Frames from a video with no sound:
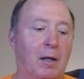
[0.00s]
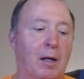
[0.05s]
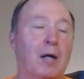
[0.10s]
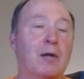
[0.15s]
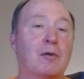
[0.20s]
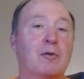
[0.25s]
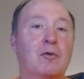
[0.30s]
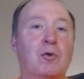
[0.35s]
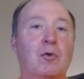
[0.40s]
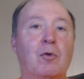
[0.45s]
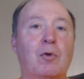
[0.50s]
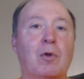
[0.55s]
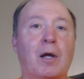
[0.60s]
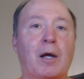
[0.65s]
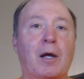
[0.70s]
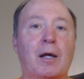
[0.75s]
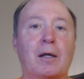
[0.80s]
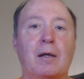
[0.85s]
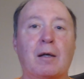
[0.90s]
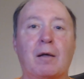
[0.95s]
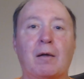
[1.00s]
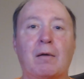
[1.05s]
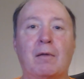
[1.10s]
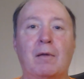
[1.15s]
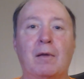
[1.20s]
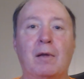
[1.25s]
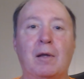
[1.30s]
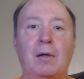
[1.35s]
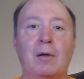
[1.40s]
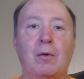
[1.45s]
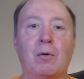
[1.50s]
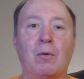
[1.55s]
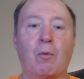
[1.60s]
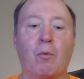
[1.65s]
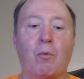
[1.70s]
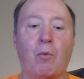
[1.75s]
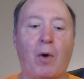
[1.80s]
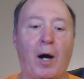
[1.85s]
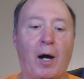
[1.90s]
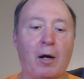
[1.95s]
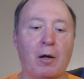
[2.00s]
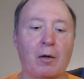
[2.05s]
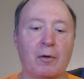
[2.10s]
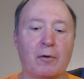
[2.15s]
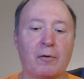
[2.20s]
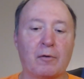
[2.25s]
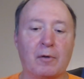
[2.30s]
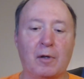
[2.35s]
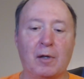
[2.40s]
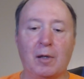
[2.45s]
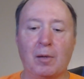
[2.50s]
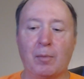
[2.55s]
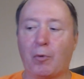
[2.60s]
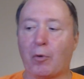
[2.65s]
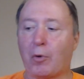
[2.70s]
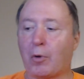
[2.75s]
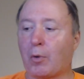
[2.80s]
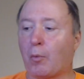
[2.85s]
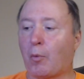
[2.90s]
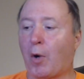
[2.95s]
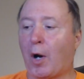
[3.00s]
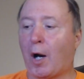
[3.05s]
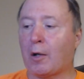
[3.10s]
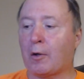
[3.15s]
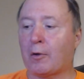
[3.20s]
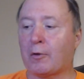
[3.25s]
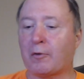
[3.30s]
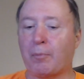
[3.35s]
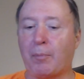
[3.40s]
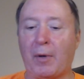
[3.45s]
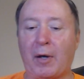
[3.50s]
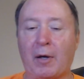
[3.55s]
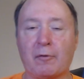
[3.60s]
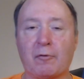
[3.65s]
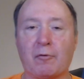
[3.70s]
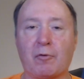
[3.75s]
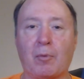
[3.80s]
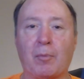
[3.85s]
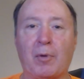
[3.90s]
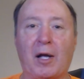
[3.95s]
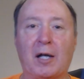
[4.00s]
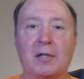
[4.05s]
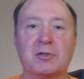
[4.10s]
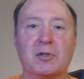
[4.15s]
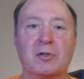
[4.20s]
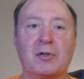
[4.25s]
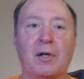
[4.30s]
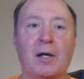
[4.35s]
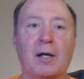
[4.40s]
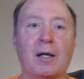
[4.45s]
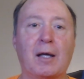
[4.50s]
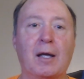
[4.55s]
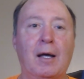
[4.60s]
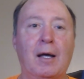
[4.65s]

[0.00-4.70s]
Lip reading: I do like the wireless keyboard and wireless mouse from Logitech.